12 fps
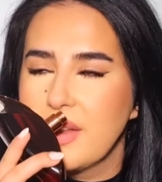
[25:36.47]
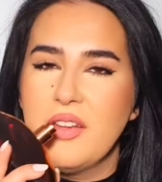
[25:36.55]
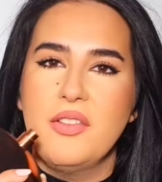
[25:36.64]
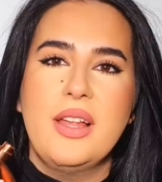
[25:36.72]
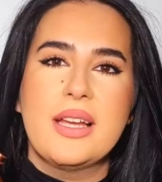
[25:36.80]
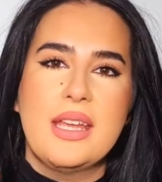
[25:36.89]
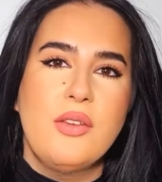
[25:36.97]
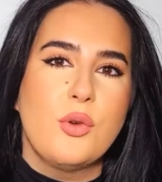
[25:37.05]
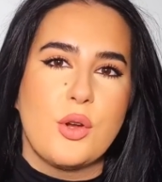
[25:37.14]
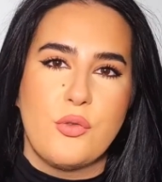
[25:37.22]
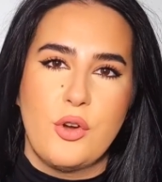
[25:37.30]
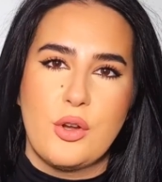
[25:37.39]
I feel like if
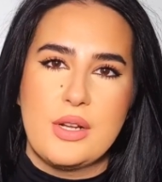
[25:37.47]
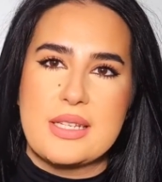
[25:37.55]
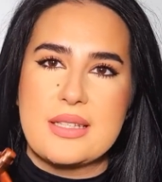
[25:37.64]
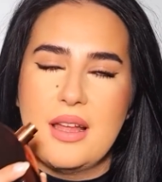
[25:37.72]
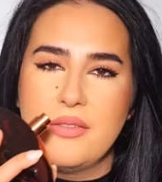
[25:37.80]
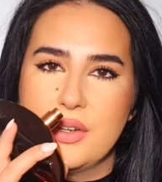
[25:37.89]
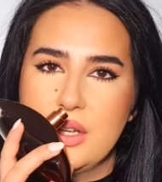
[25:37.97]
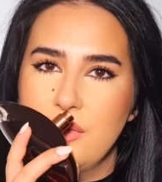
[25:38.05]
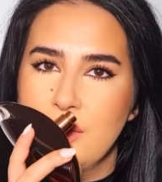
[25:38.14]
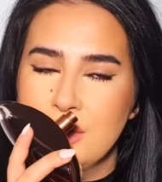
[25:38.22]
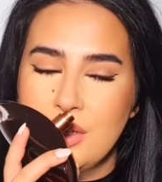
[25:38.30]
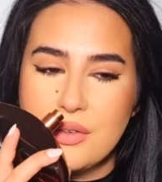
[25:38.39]
you're a fragrance lover,
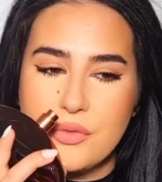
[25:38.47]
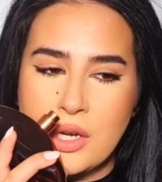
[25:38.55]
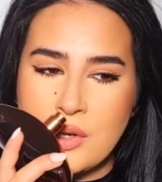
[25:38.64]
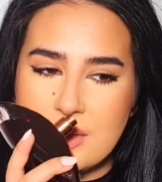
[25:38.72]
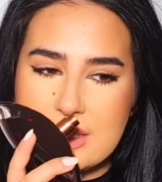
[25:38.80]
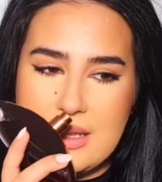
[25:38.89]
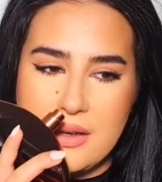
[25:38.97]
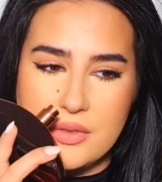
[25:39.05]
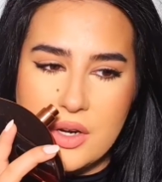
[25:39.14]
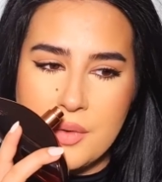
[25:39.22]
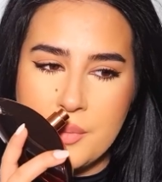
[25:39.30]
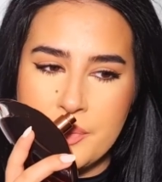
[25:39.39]
if you're not a fragrance
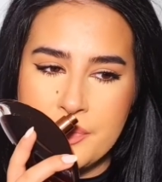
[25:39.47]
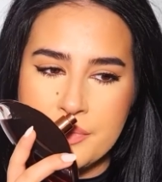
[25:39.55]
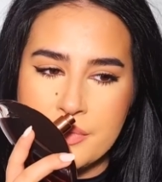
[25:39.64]
lover,